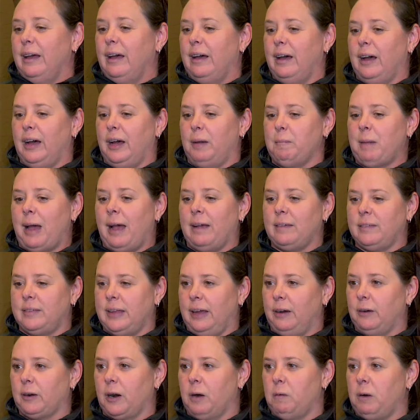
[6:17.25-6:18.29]
um, as
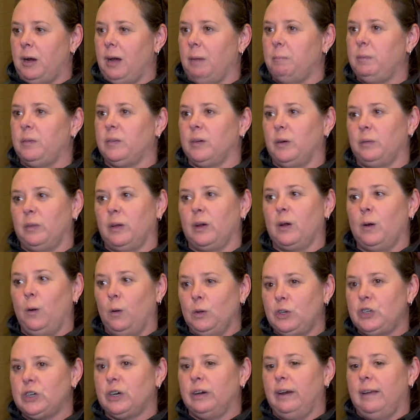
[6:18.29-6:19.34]
they grow up so the
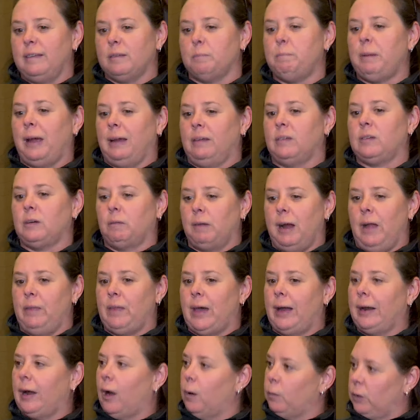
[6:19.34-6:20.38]
culture is based around
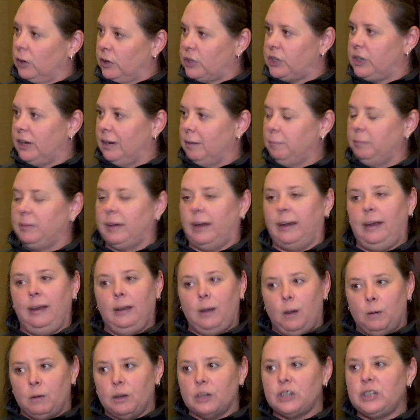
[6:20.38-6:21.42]
that ownership
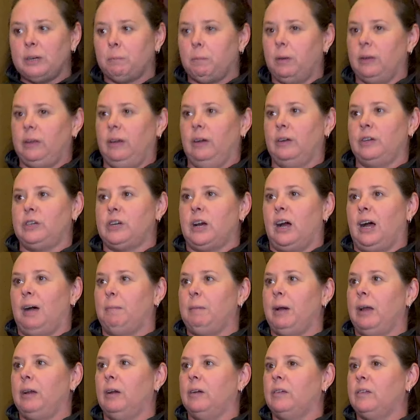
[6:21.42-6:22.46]
taking ownership with your
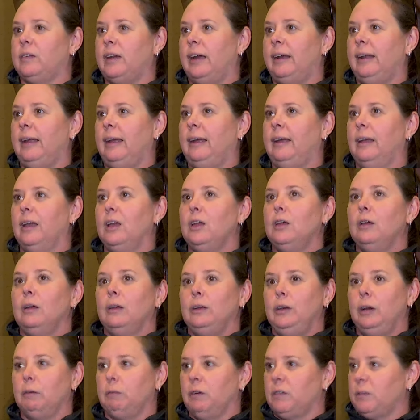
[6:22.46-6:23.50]
job understanding
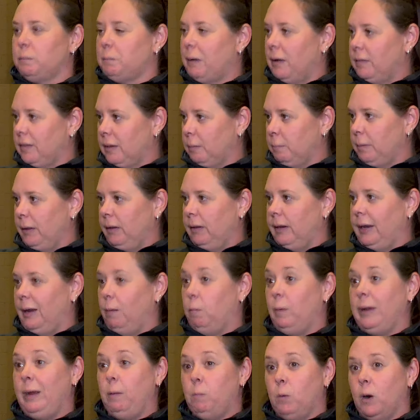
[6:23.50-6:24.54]
your responsibility
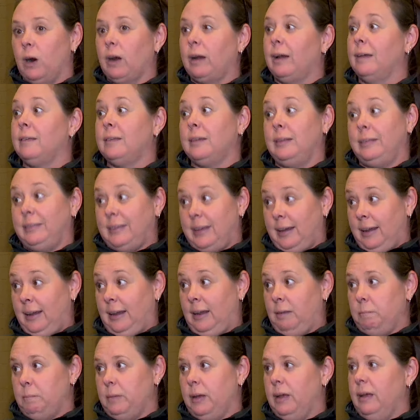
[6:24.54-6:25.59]
we work as a
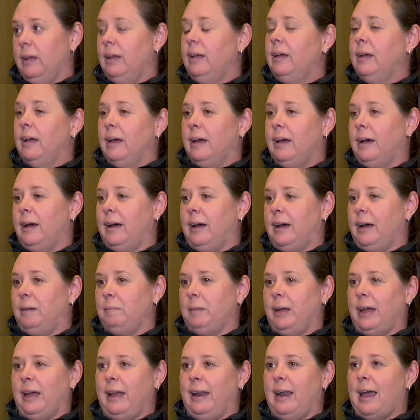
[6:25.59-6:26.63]
team
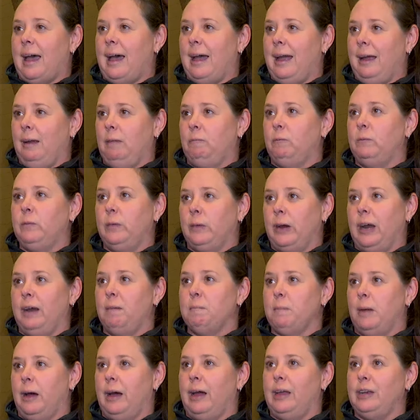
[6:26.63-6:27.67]
um, and i
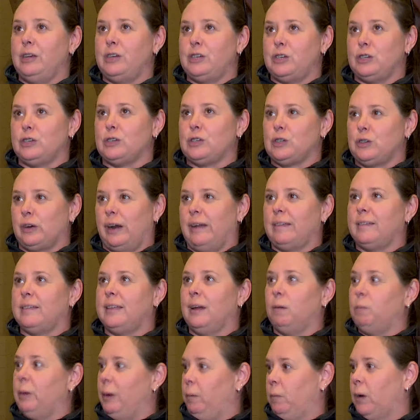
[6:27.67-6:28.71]
very much stress
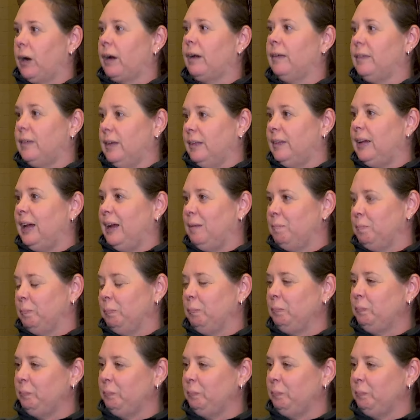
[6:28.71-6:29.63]
that we work as a team